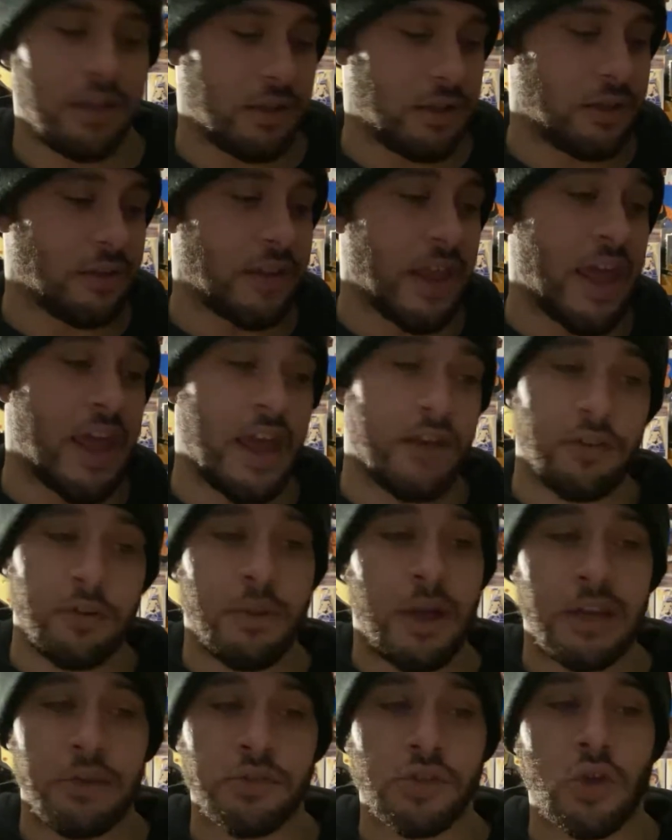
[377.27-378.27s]
that
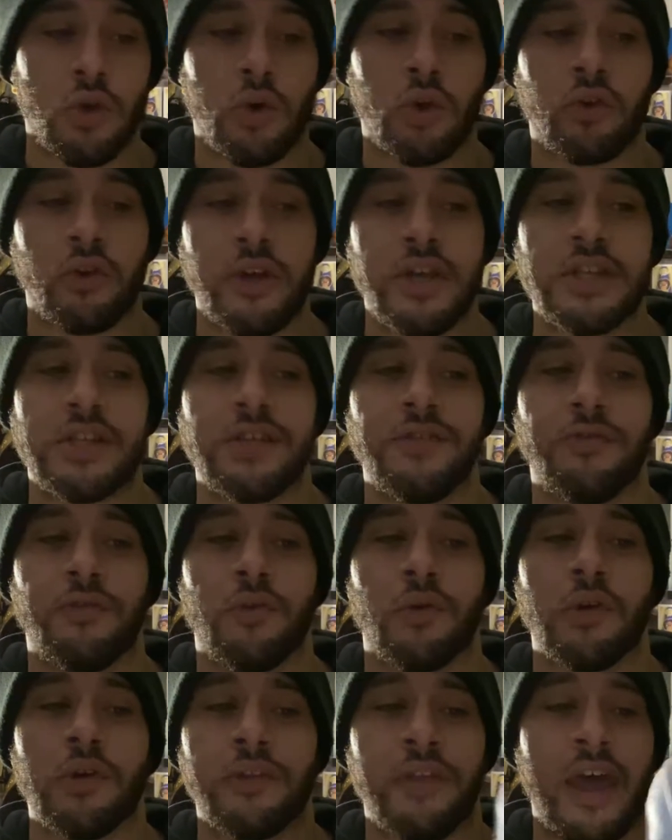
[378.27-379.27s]
everybody was going crazy
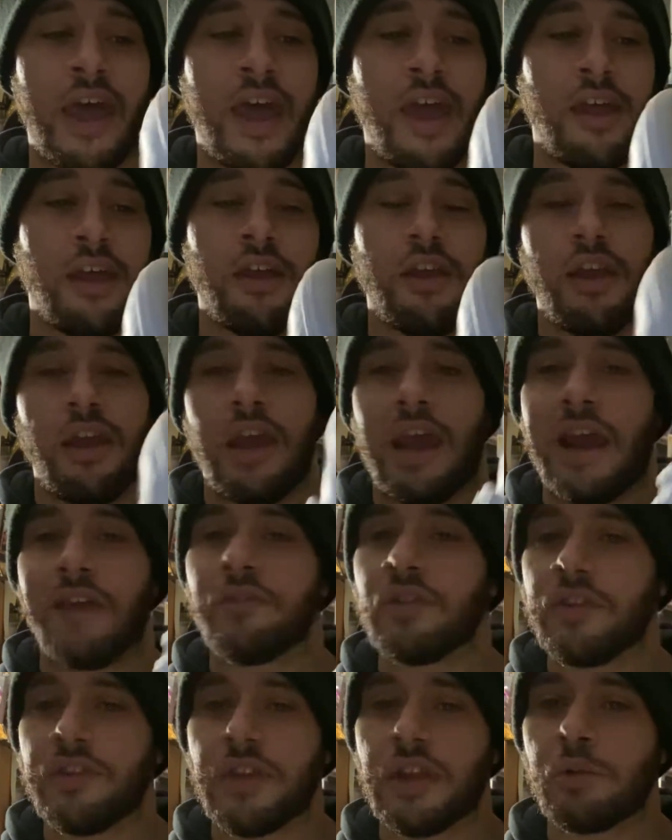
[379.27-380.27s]
for, that
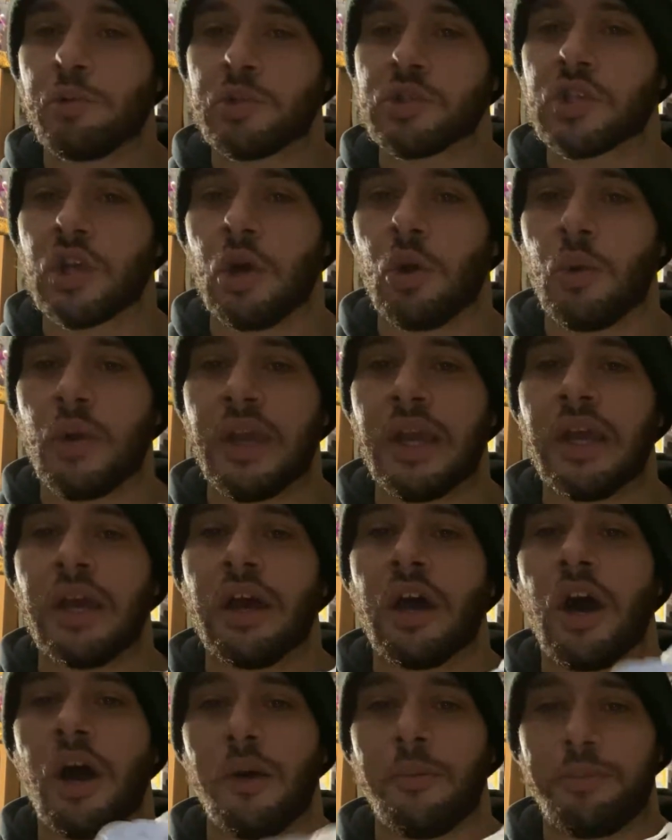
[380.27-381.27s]
everything was going
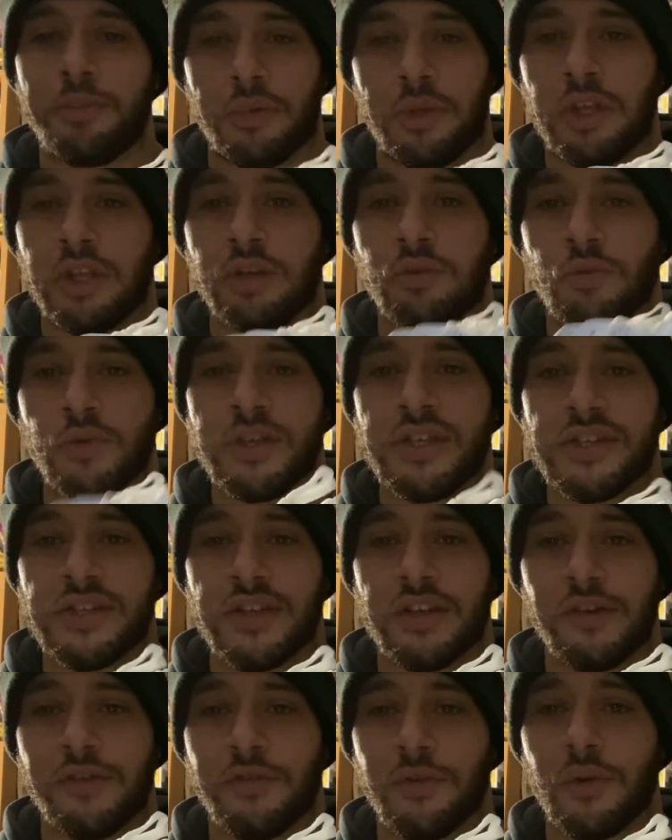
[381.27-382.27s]
up in
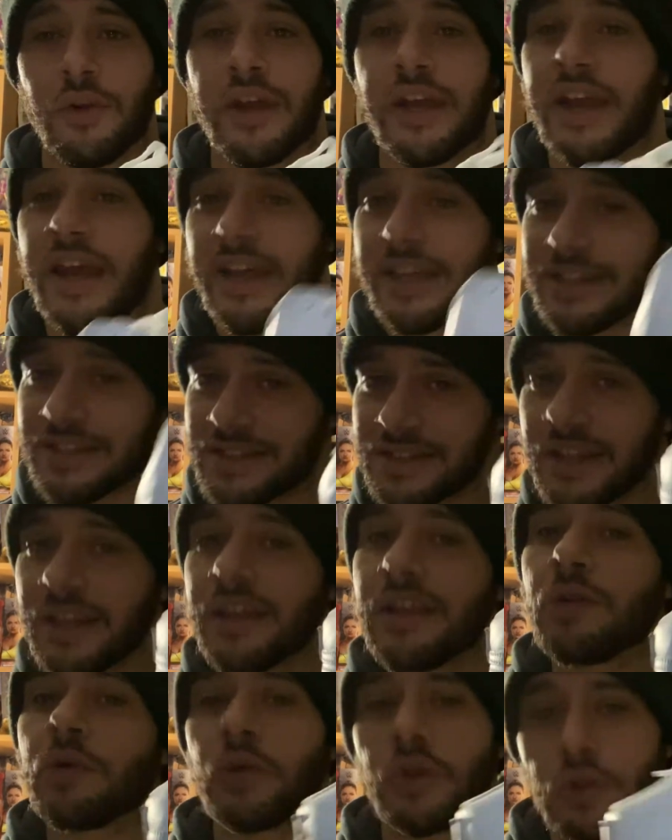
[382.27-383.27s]
resale for. And I can say they
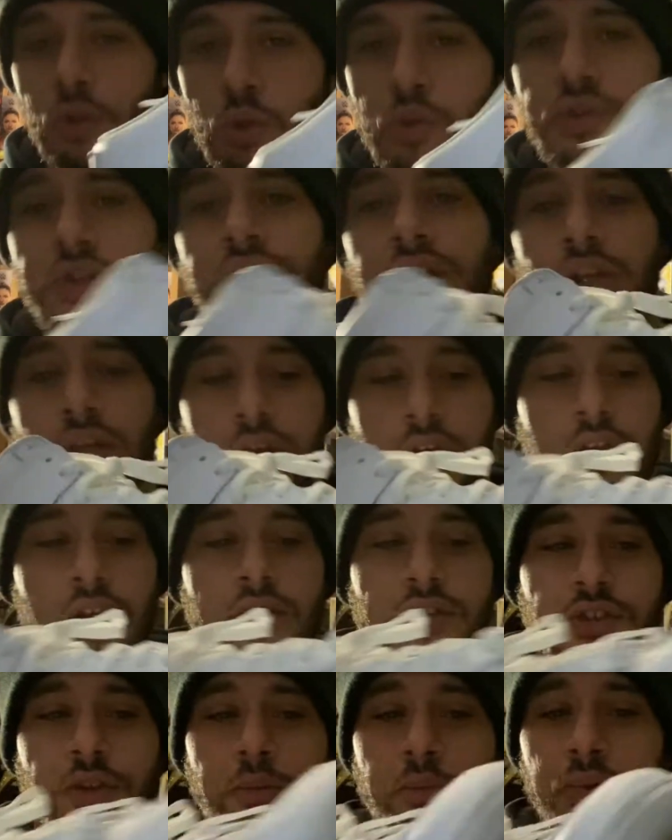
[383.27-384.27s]
were using
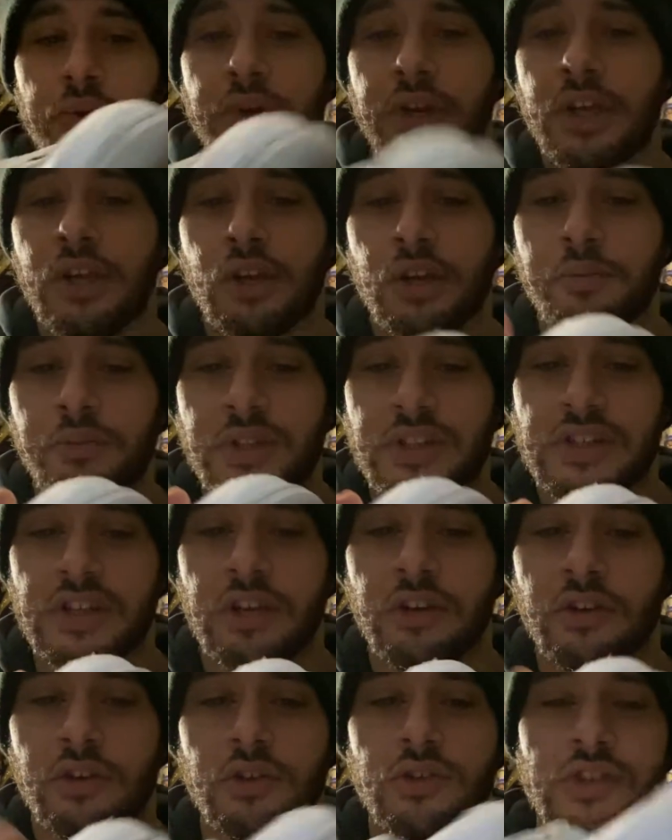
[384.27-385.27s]
some pretty good
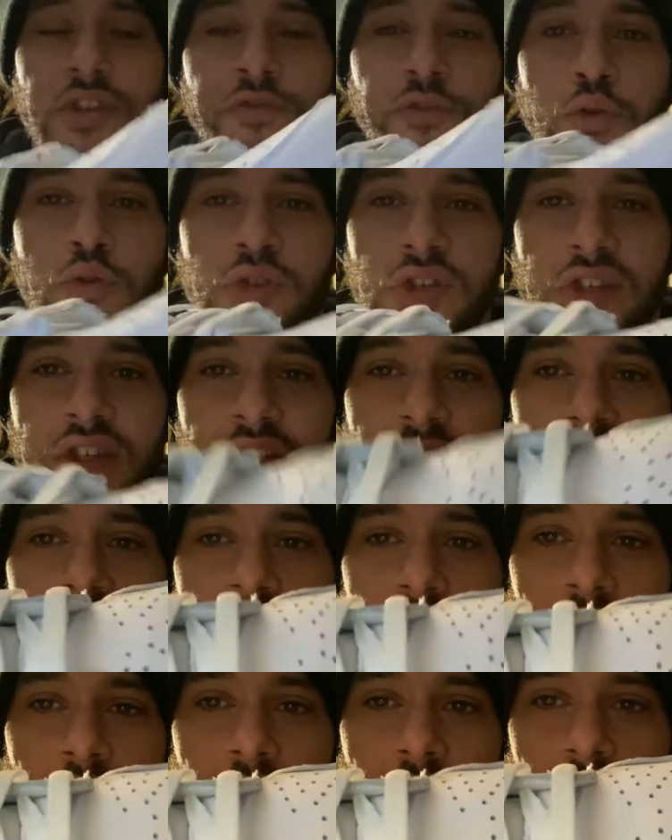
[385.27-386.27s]
materials. If you
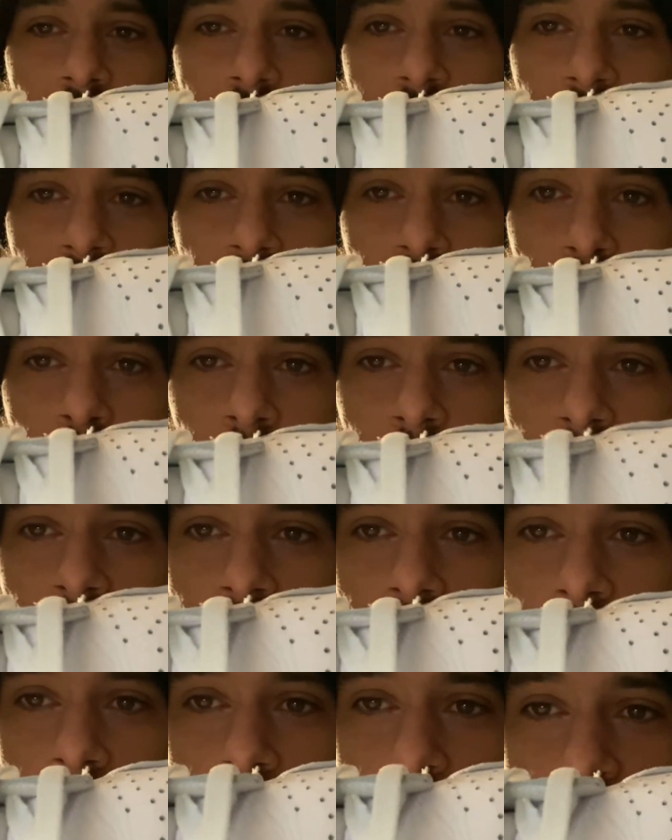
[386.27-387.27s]
look
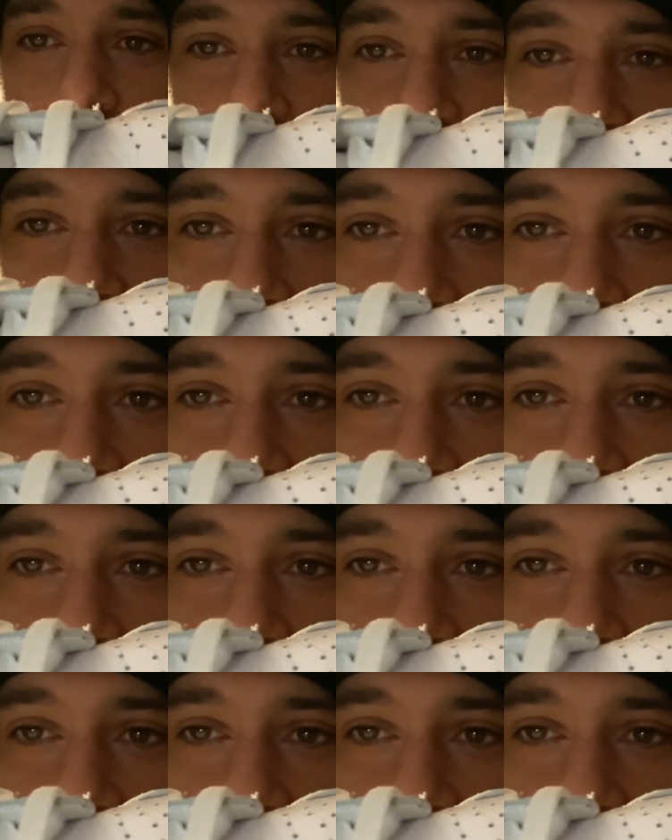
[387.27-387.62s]
closely,